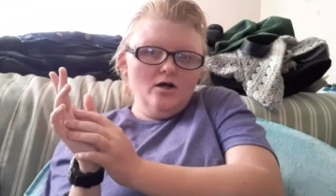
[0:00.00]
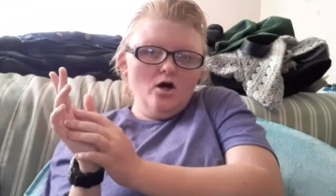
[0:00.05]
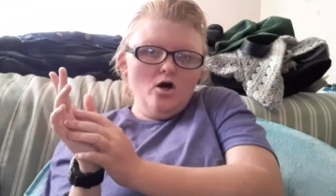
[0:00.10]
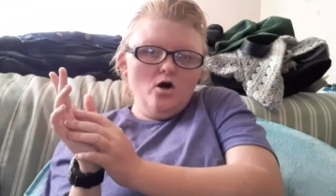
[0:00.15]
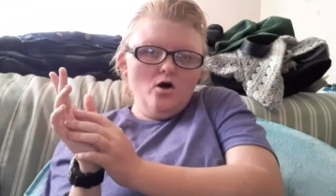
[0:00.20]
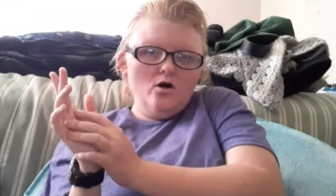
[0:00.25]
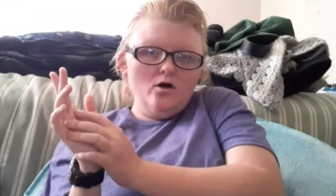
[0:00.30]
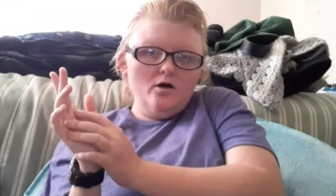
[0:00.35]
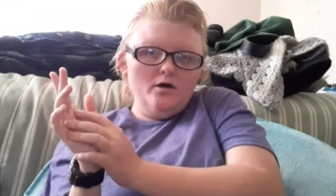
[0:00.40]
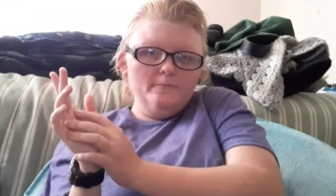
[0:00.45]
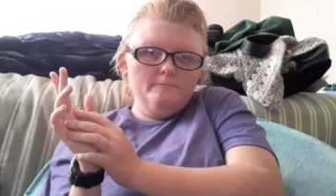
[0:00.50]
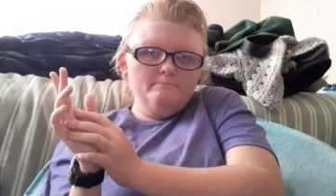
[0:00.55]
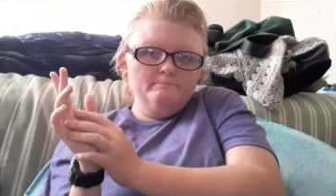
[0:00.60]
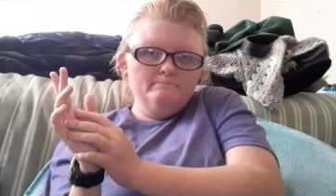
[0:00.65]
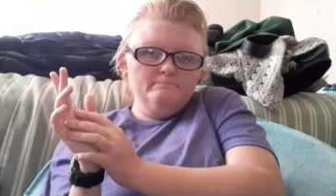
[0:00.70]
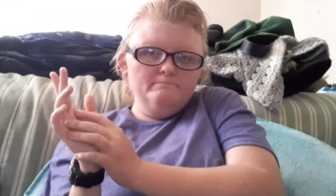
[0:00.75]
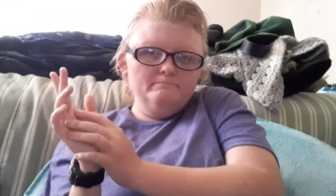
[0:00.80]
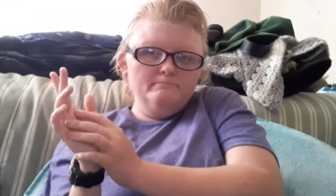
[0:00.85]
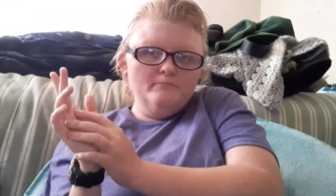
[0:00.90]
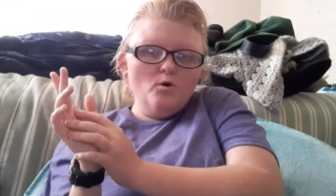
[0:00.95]
our
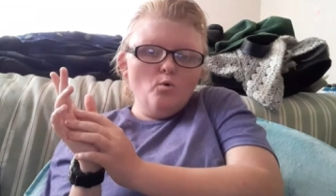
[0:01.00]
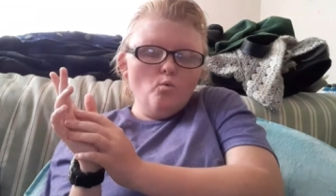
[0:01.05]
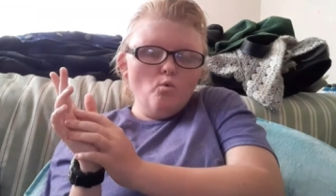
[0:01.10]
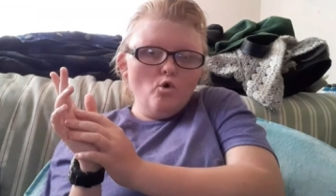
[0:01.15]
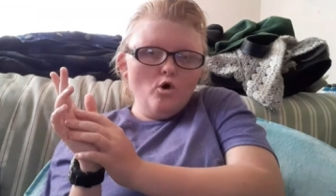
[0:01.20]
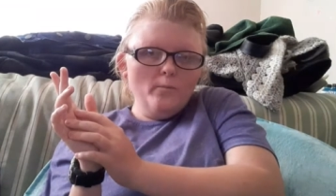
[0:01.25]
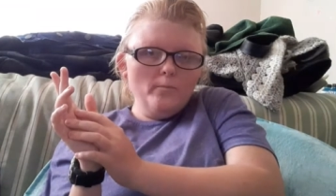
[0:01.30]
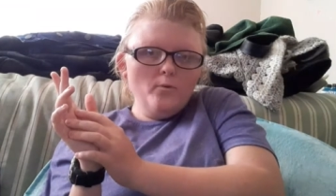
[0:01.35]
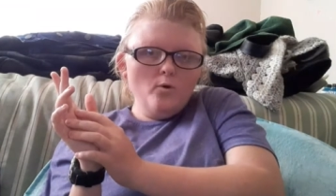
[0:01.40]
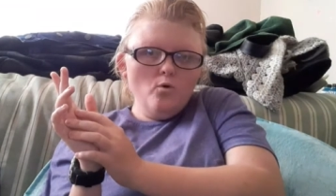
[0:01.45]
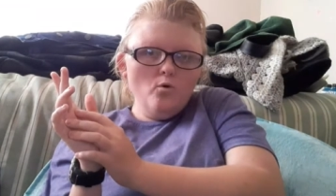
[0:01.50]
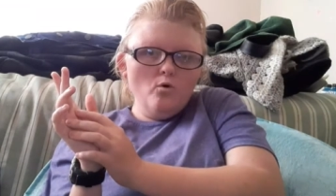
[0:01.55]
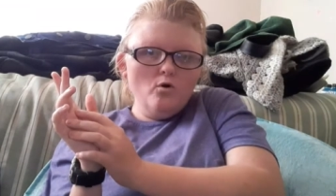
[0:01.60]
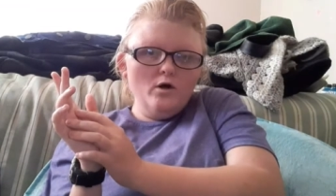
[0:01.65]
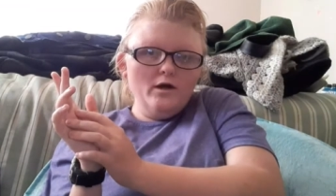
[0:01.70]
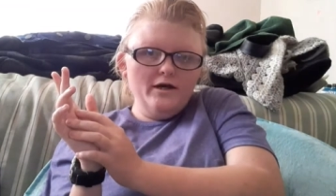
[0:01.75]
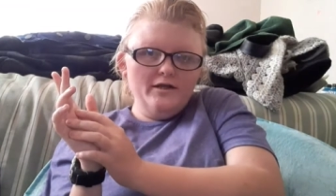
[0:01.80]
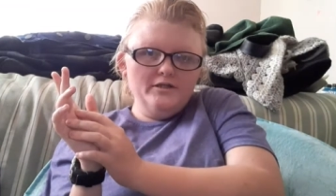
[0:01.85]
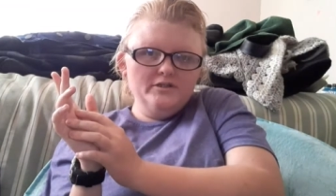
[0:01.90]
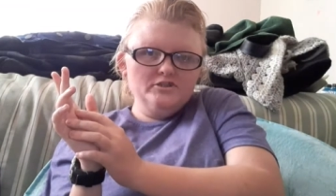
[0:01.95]
warp
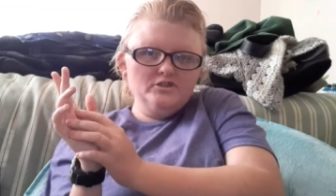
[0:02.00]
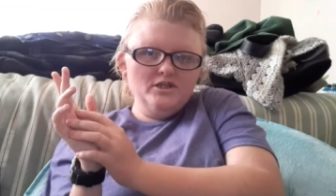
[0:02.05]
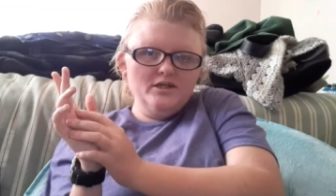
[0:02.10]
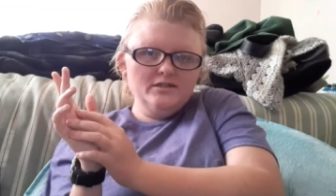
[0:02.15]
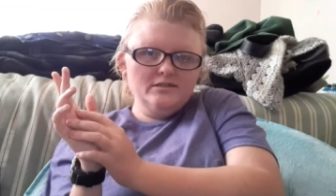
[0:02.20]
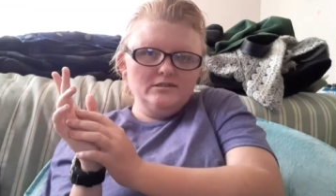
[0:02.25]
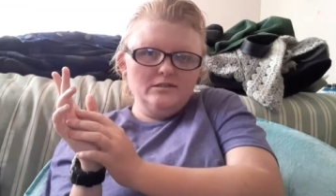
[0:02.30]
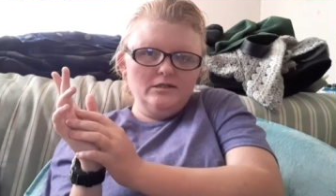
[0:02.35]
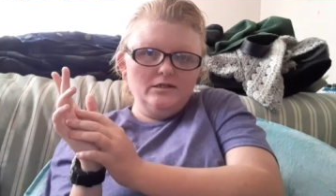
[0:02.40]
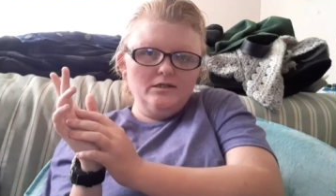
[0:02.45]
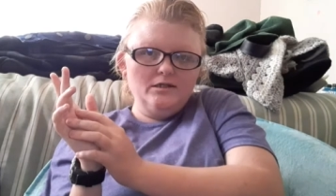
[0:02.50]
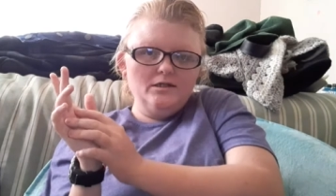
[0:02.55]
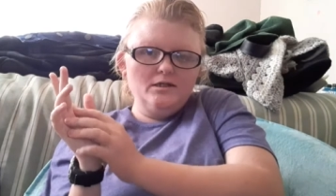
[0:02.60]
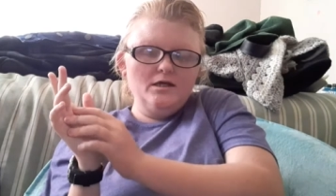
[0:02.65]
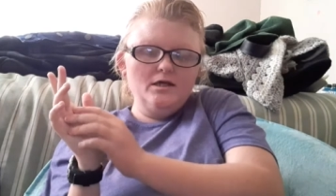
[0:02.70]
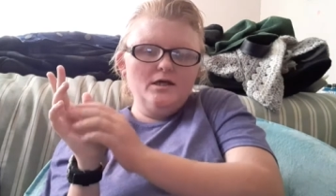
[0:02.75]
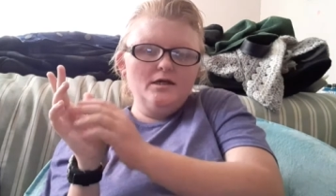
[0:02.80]
core and eject it.